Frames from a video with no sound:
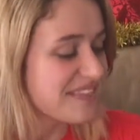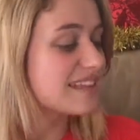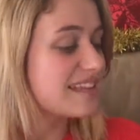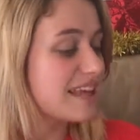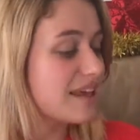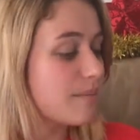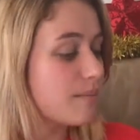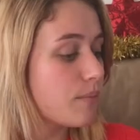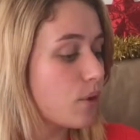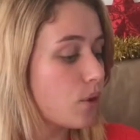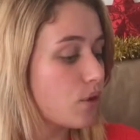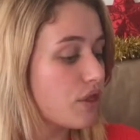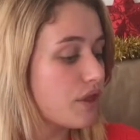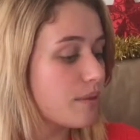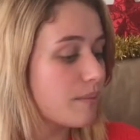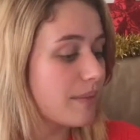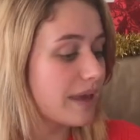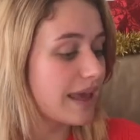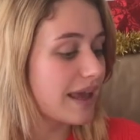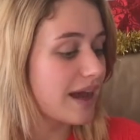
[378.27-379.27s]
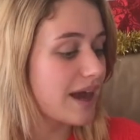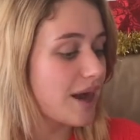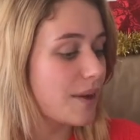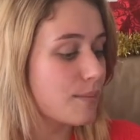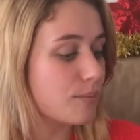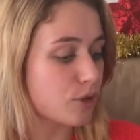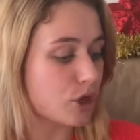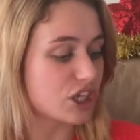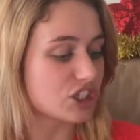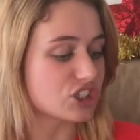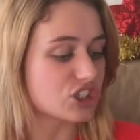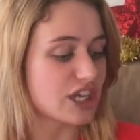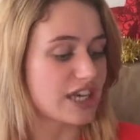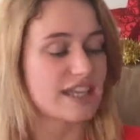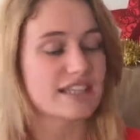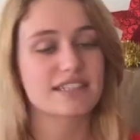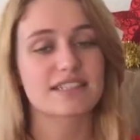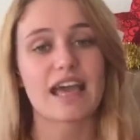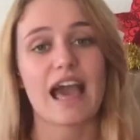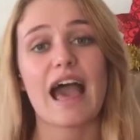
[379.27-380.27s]
the Moda makeup
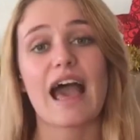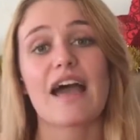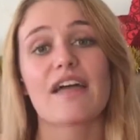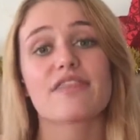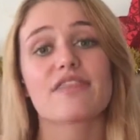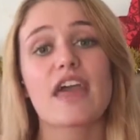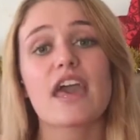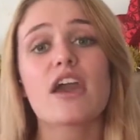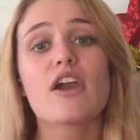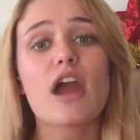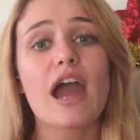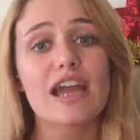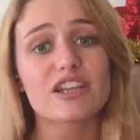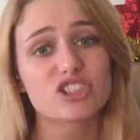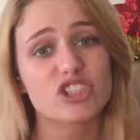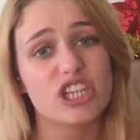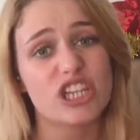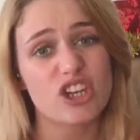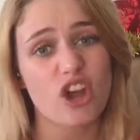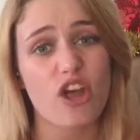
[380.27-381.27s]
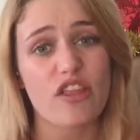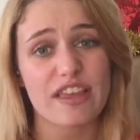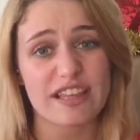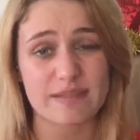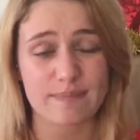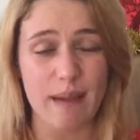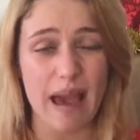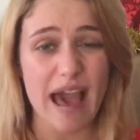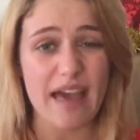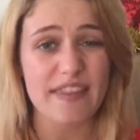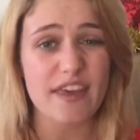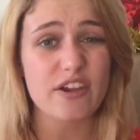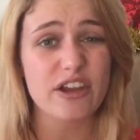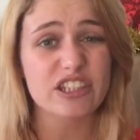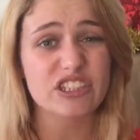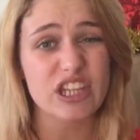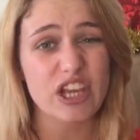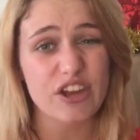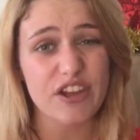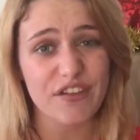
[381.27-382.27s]
brushes and they're actually not this bad they're
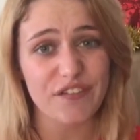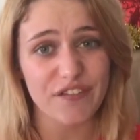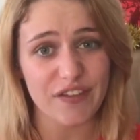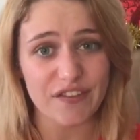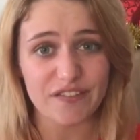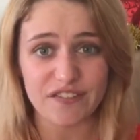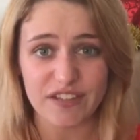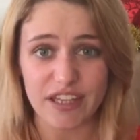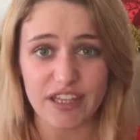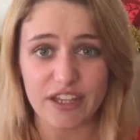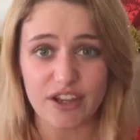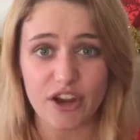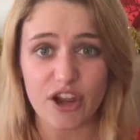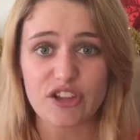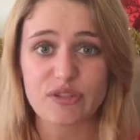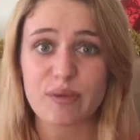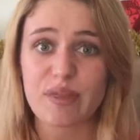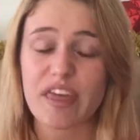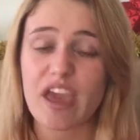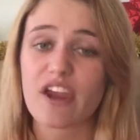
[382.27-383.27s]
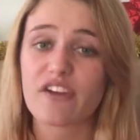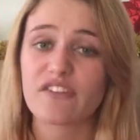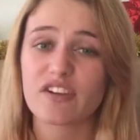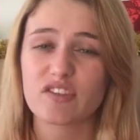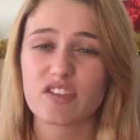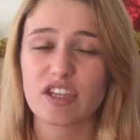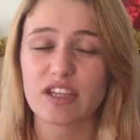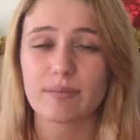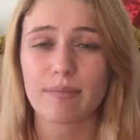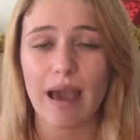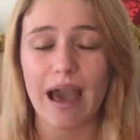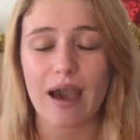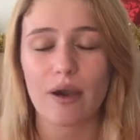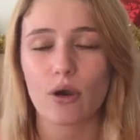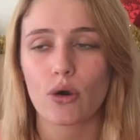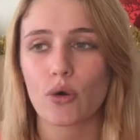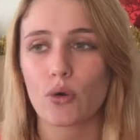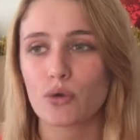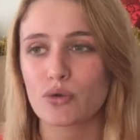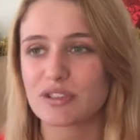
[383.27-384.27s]
actually only 15 euros but they're 15
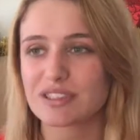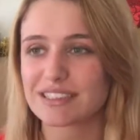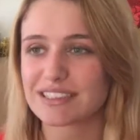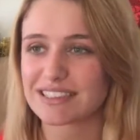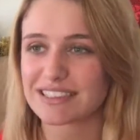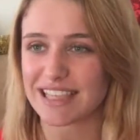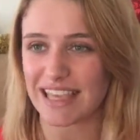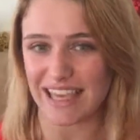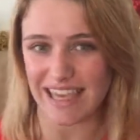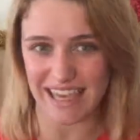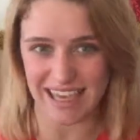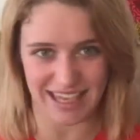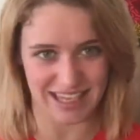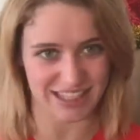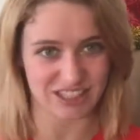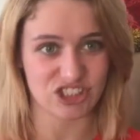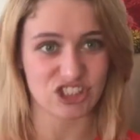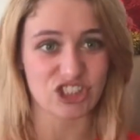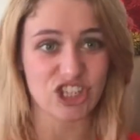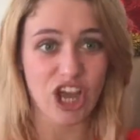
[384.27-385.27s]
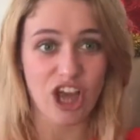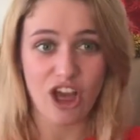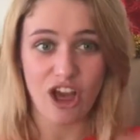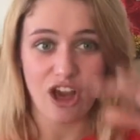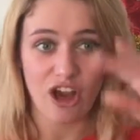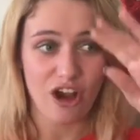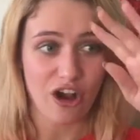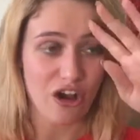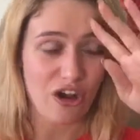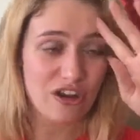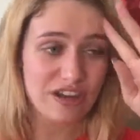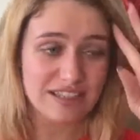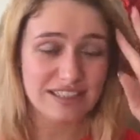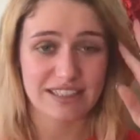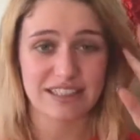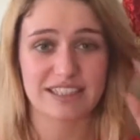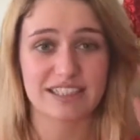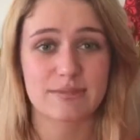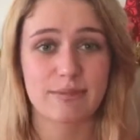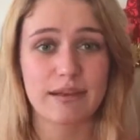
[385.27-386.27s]
pounds each
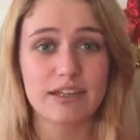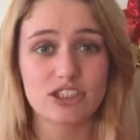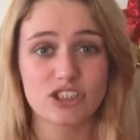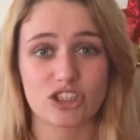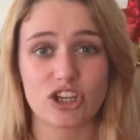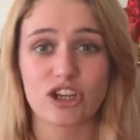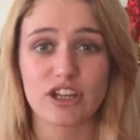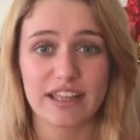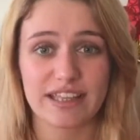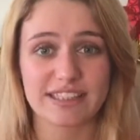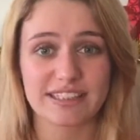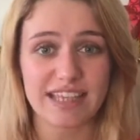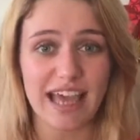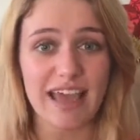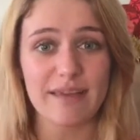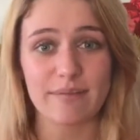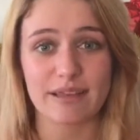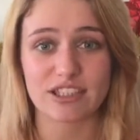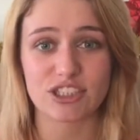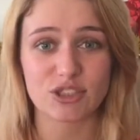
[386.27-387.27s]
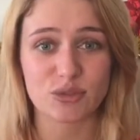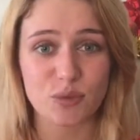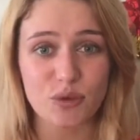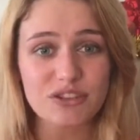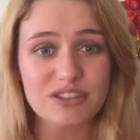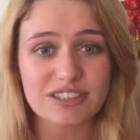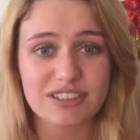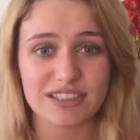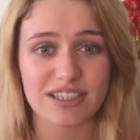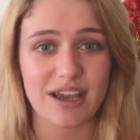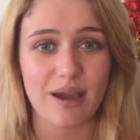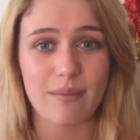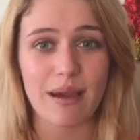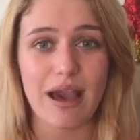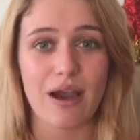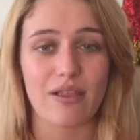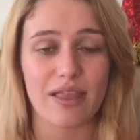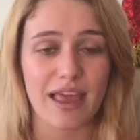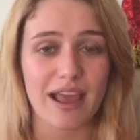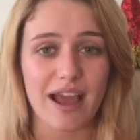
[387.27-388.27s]
honestly the Spanish girl inside me just wants to come
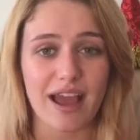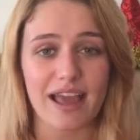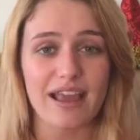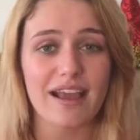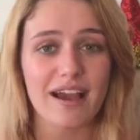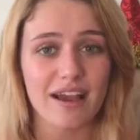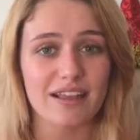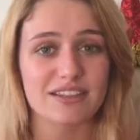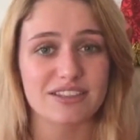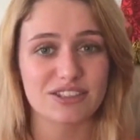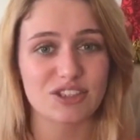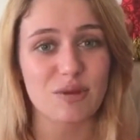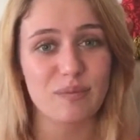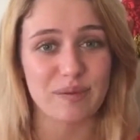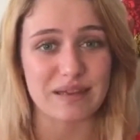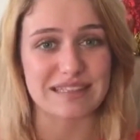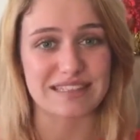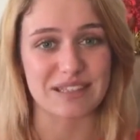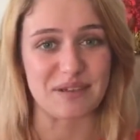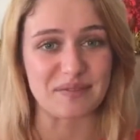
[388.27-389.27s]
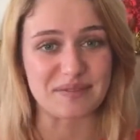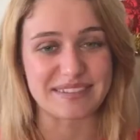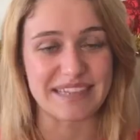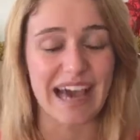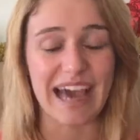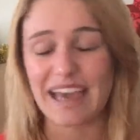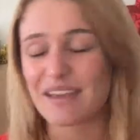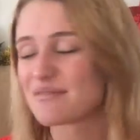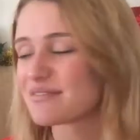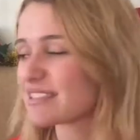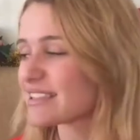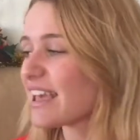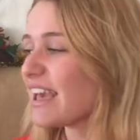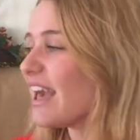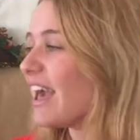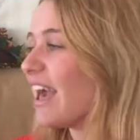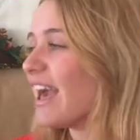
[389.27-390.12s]
out like I can't stop it sometimes